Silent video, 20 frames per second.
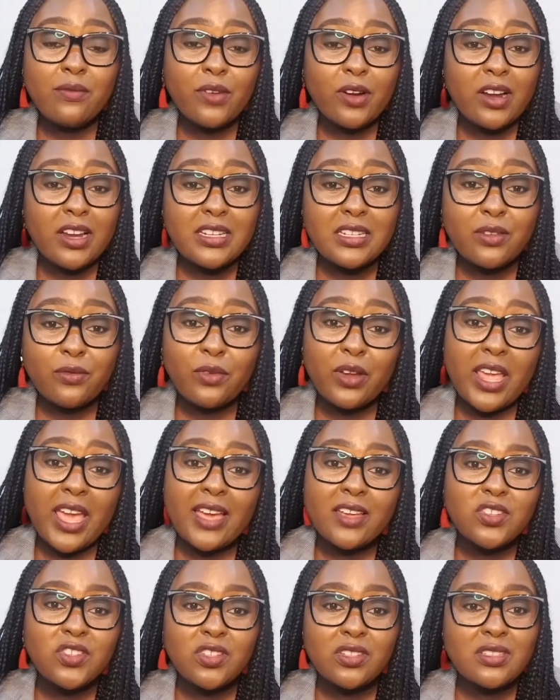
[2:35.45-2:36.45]
variety of
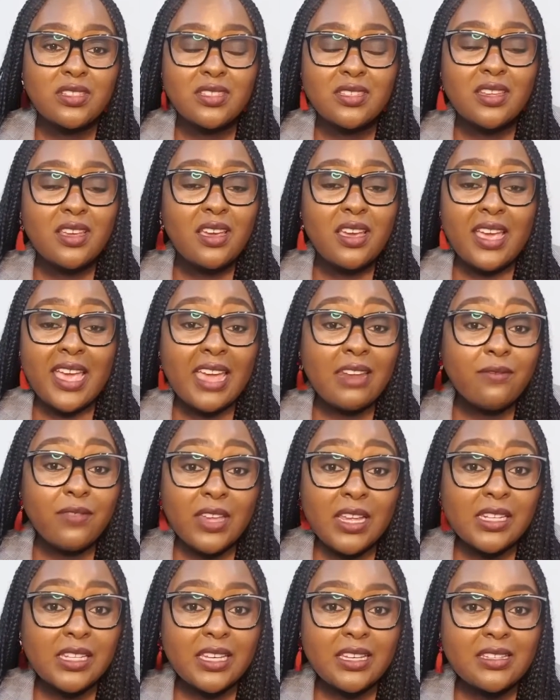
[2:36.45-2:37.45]
reactions and
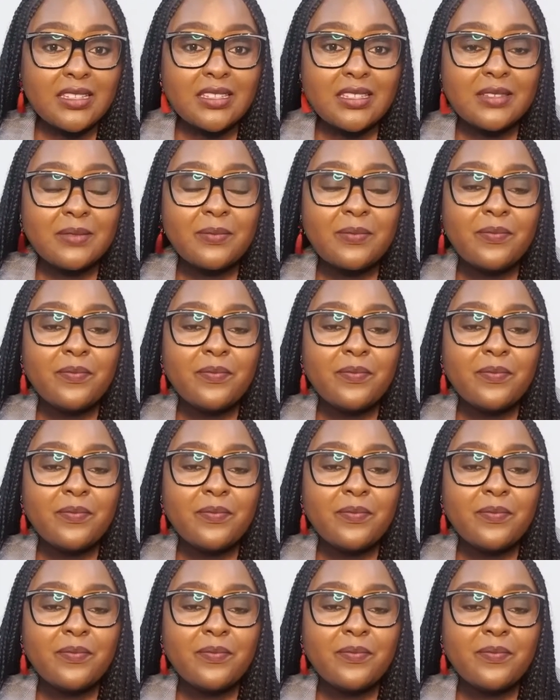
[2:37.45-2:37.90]
feelings.